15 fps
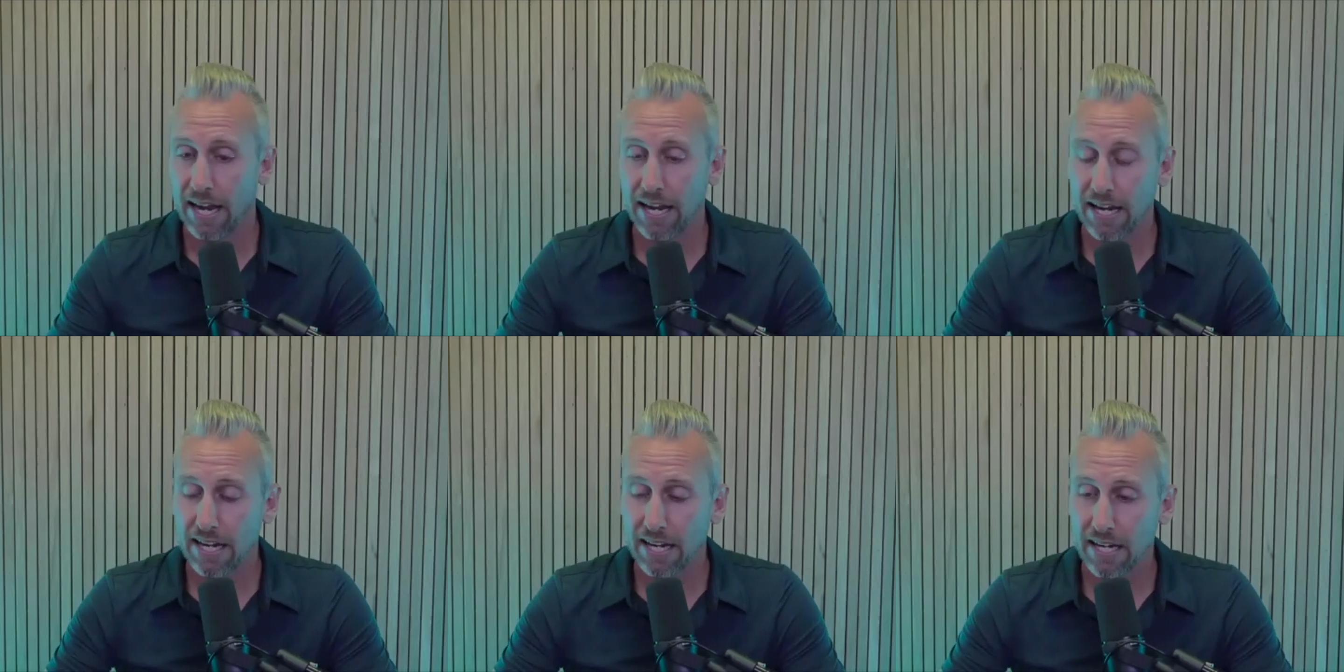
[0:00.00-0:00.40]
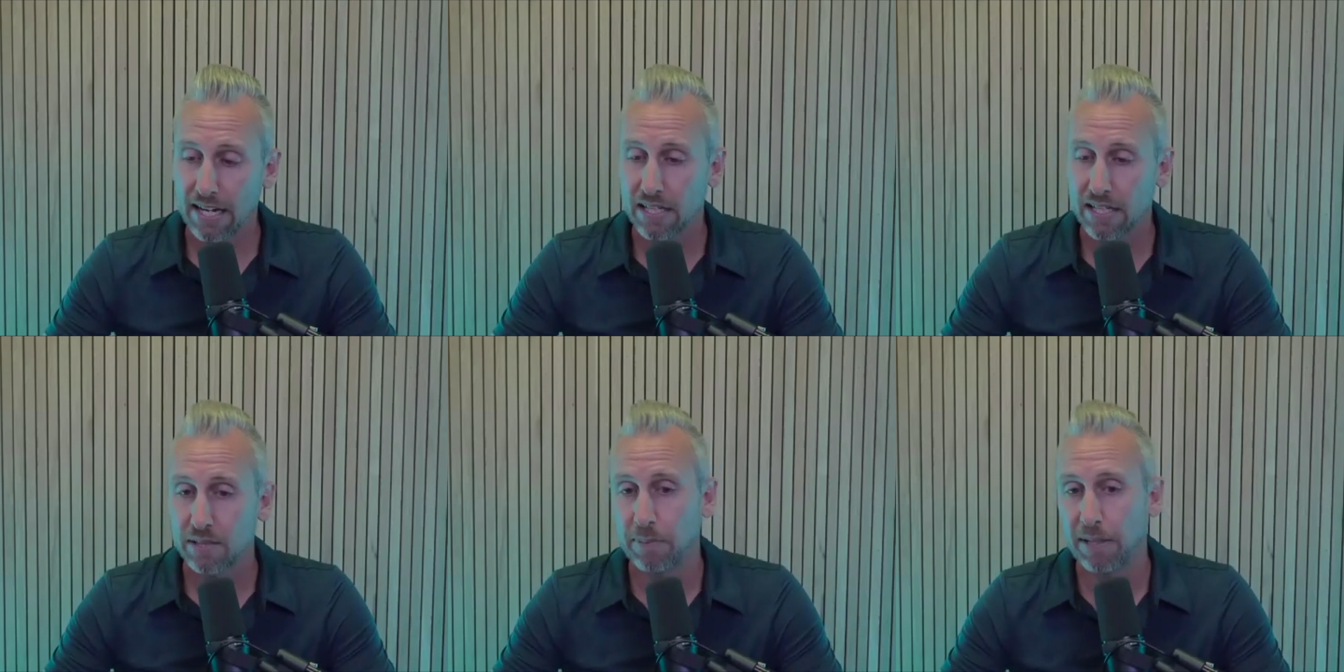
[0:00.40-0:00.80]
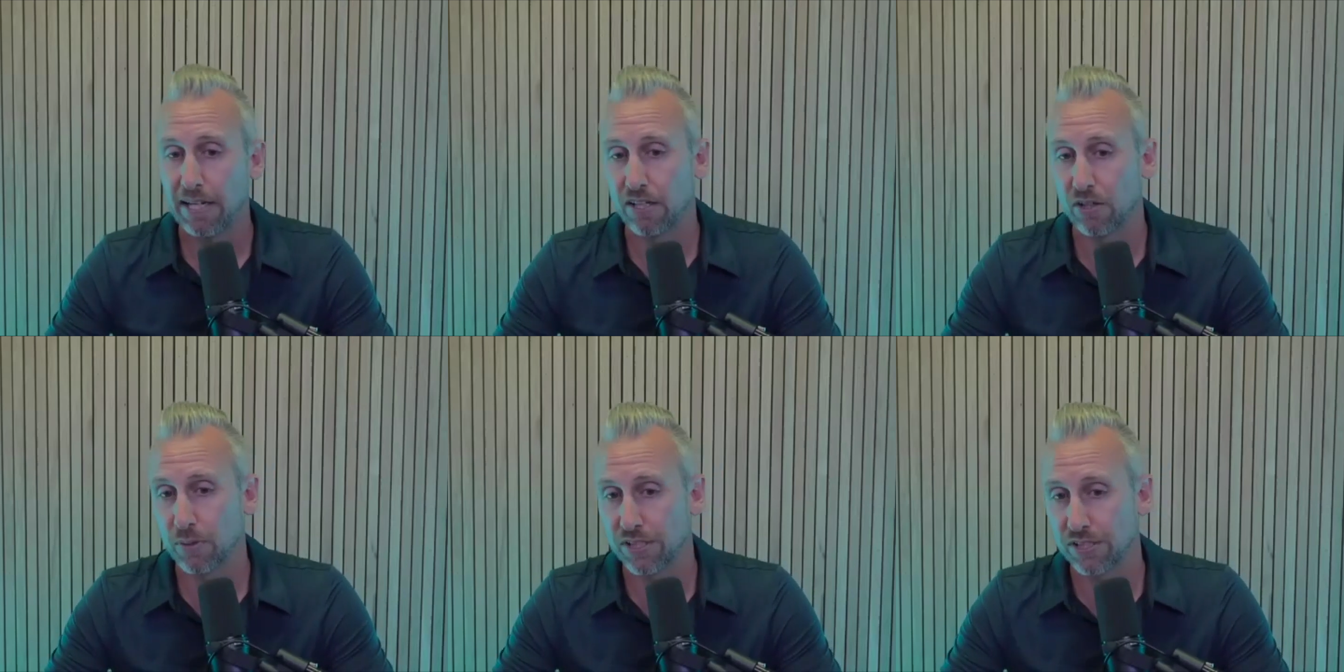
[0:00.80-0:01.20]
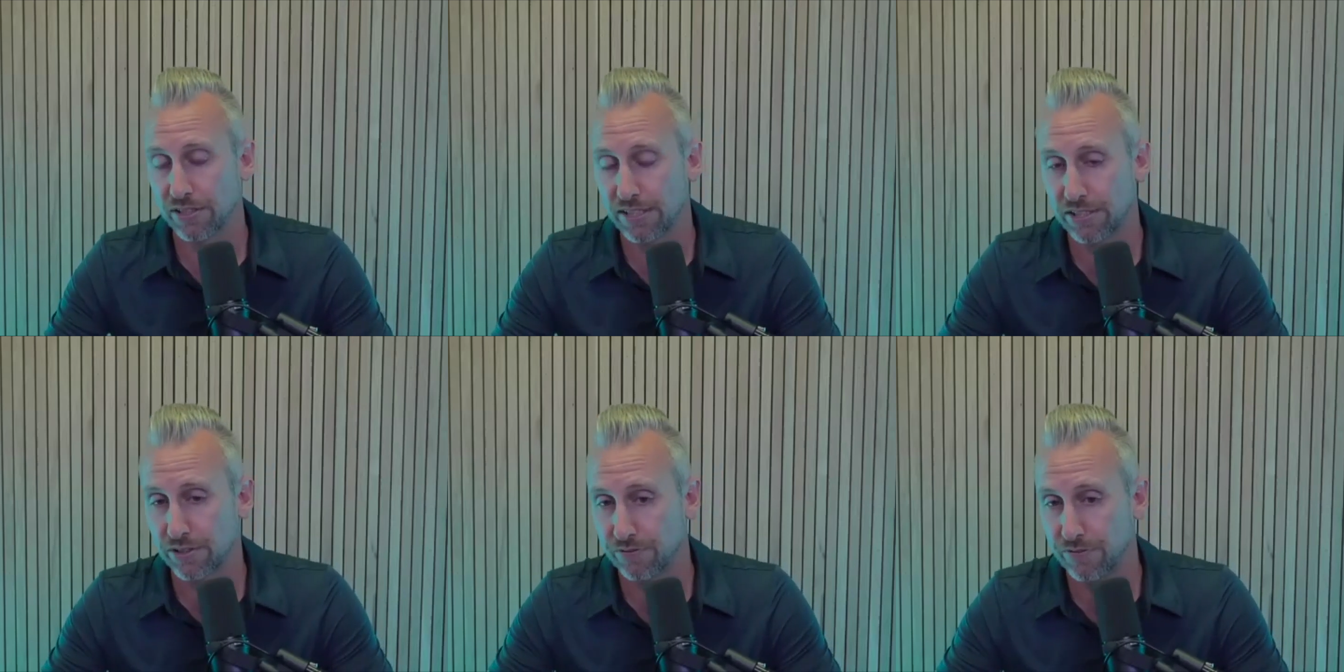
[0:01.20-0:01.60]
and pay an
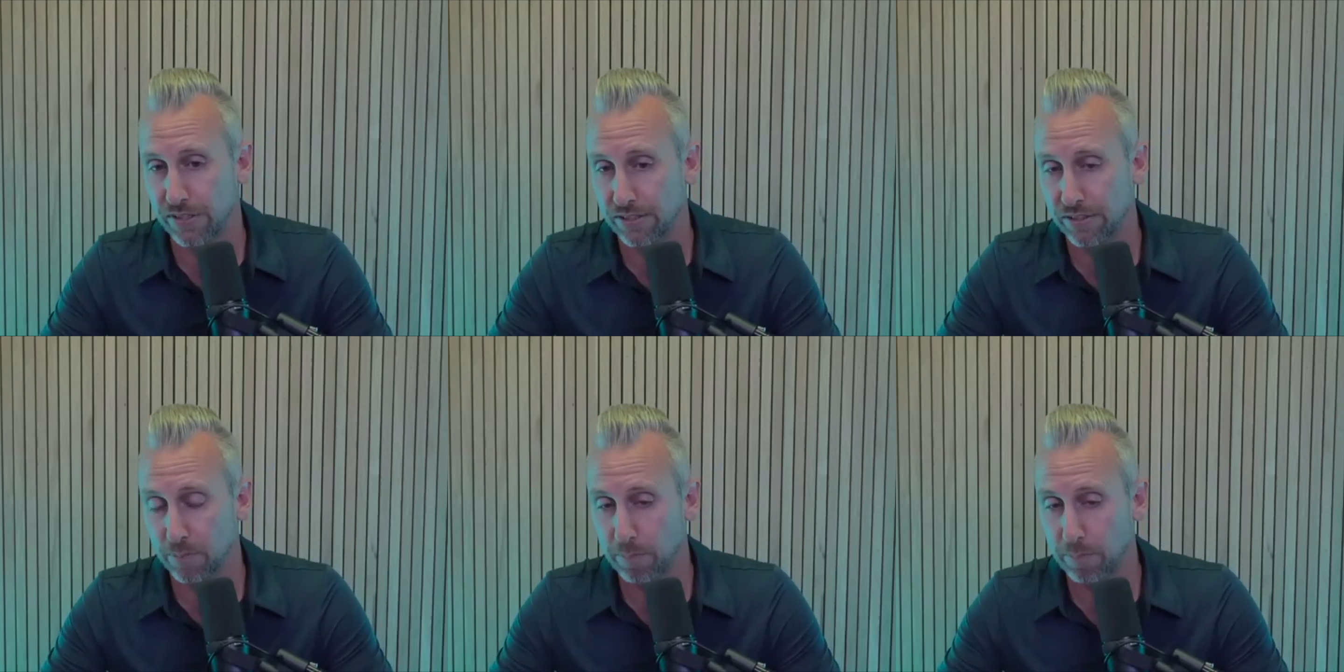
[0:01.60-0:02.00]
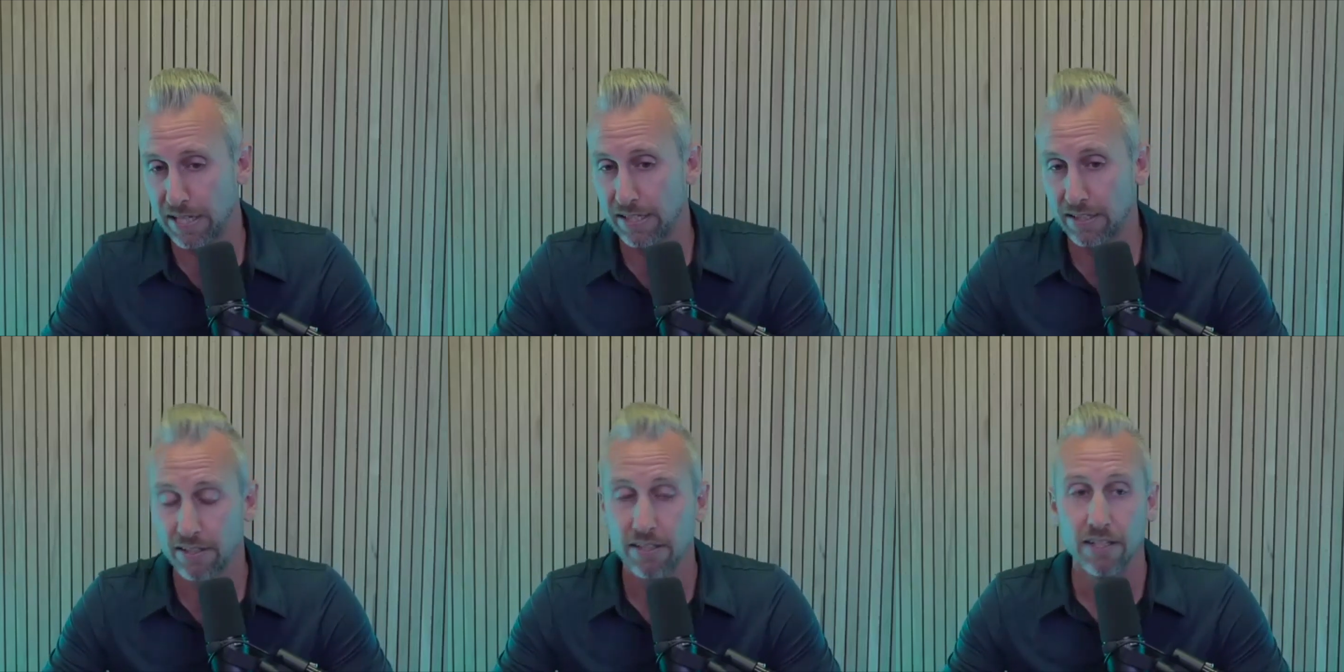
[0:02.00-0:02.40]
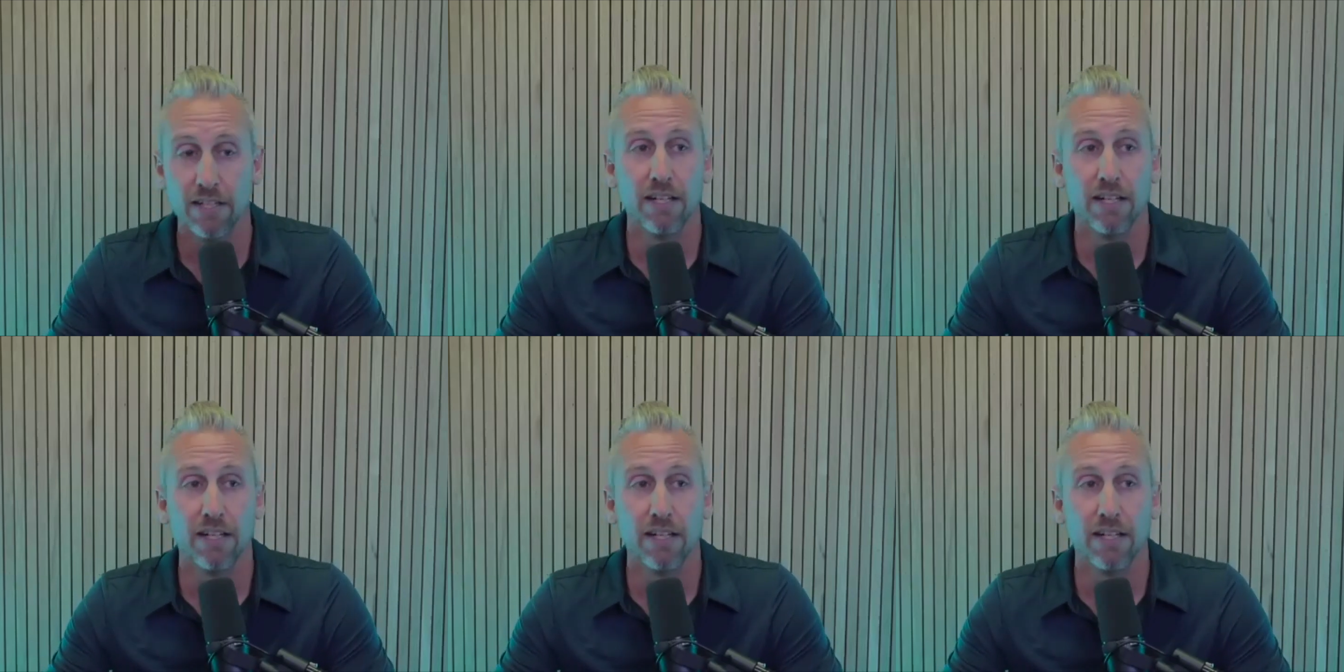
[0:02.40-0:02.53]
origination fee to the bank.